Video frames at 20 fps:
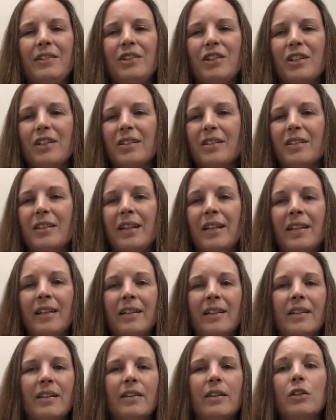just
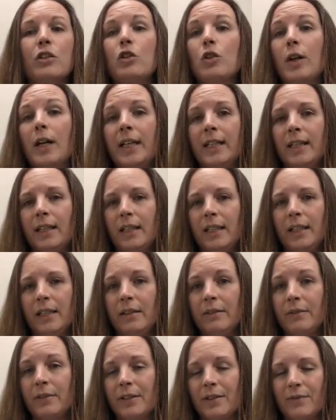like the dried
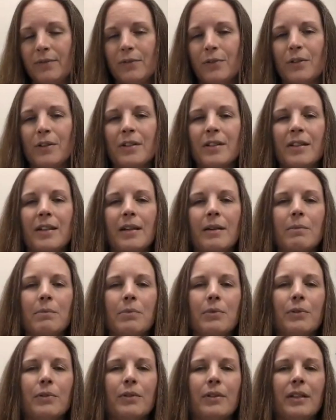leaves, for
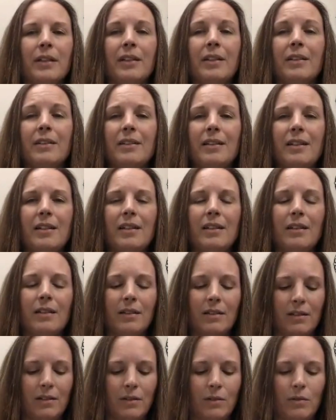example, in a
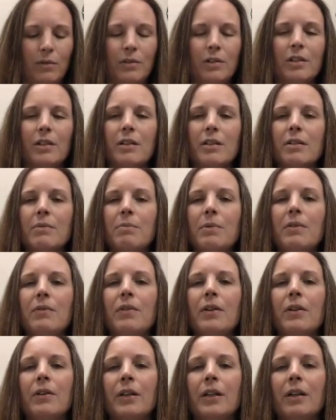tea. So just be
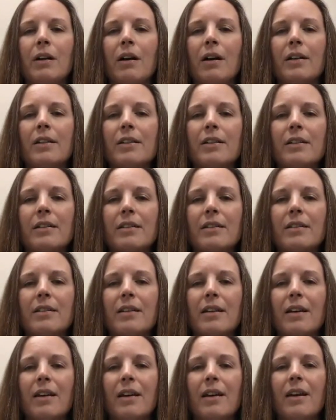very
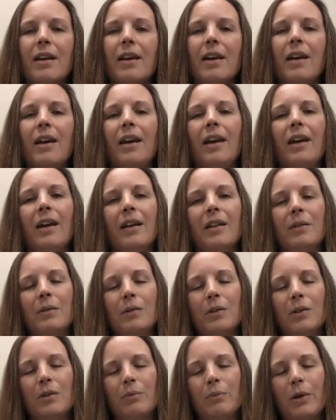cautious
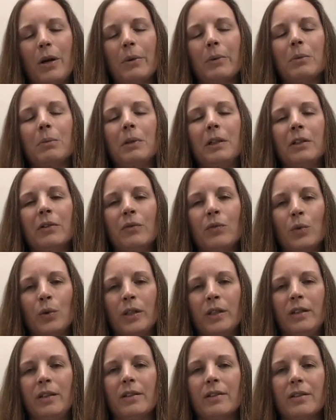and probably
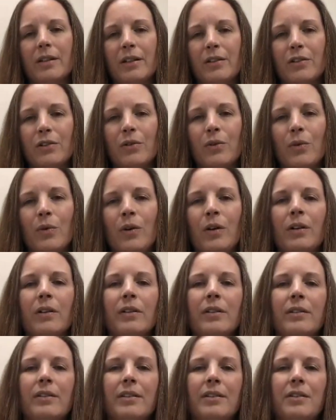avoid the essential
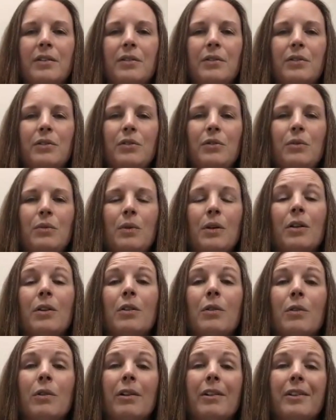oil until you are
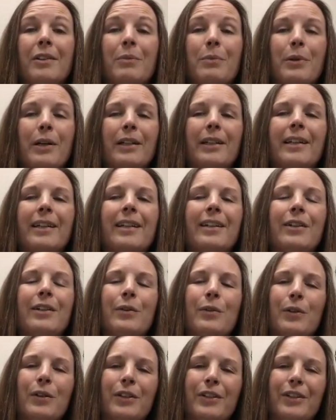no longer pregnant and
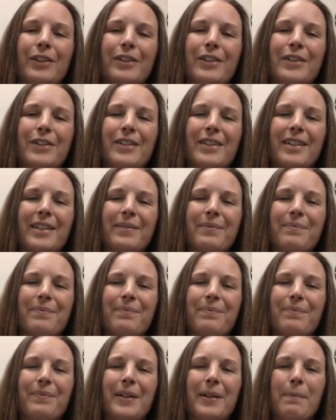no longer nursing.
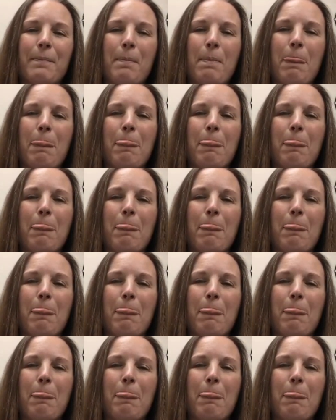But